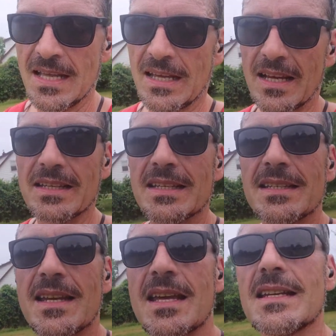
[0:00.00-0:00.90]
And I'd eat
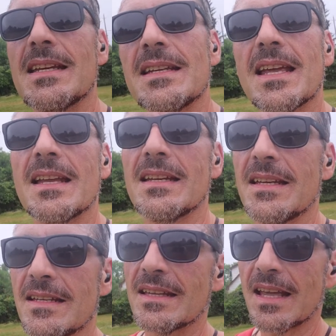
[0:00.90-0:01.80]
and eat and
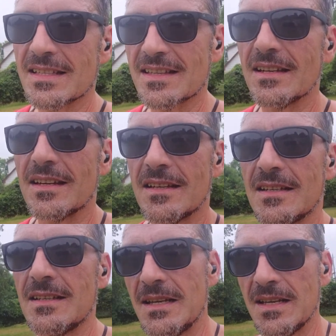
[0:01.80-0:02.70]
eat. That's the
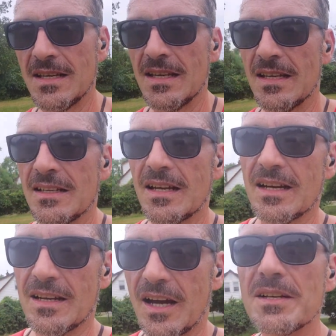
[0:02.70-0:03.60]

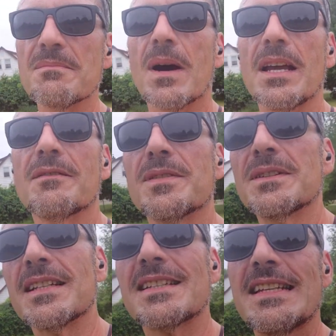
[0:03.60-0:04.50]

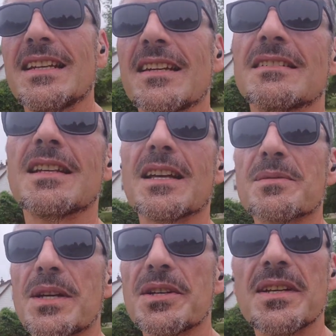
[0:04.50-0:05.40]
unmindfulness eating. That's
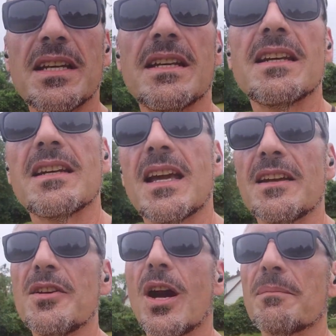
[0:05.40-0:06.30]
where you're eating
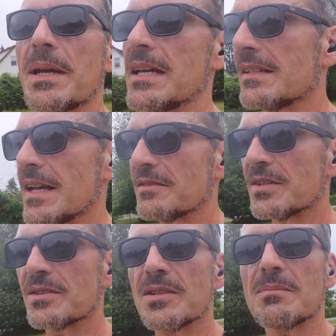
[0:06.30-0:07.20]
and not paying
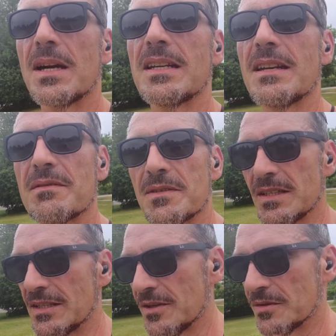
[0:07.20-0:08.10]
attention. So your body never
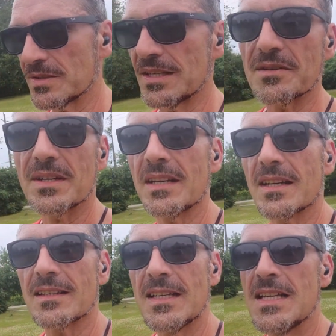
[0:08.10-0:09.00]
really knows that you're
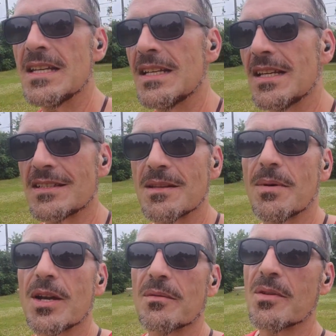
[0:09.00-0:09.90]
eating. You get to the
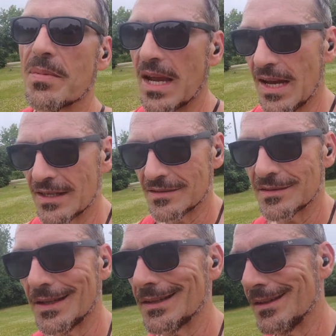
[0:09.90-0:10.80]
bottom of the bag and you're
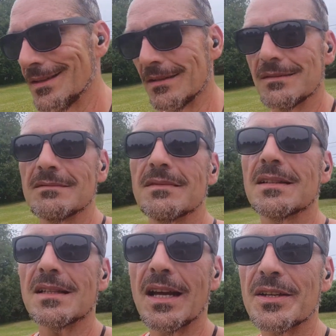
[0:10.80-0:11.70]
like,
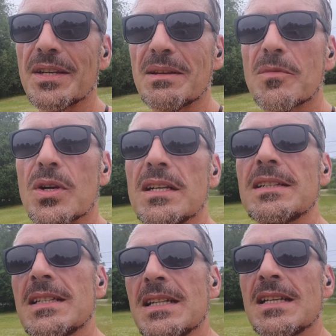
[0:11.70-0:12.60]
I could eat more.
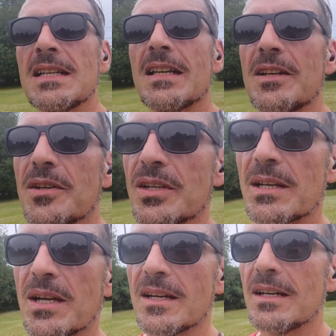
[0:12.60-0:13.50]
Then you go get
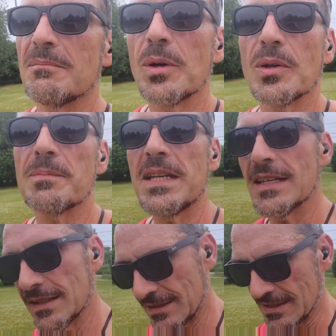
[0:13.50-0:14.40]
a bowl of
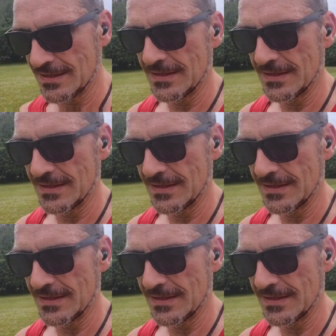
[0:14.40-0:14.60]
peanuts.